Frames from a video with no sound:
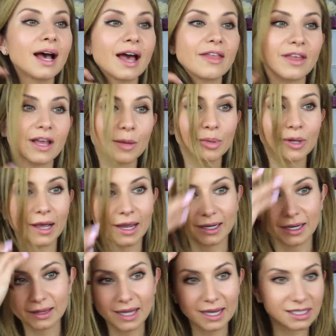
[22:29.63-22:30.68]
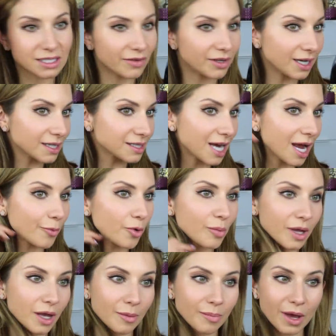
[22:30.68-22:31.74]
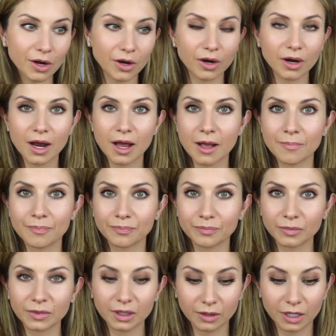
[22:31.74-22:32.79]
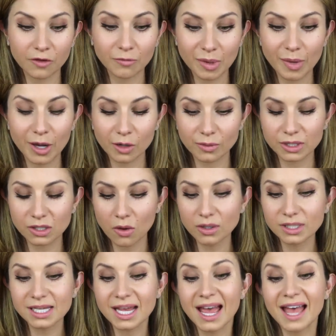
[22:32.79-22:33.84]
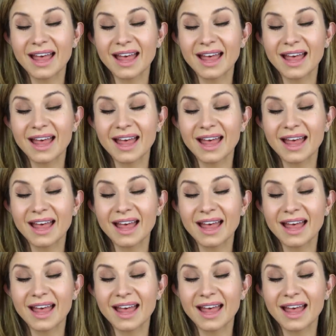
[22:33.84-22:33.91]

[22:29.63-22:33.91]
I think applying less of it next time will be a better, um, give me better results.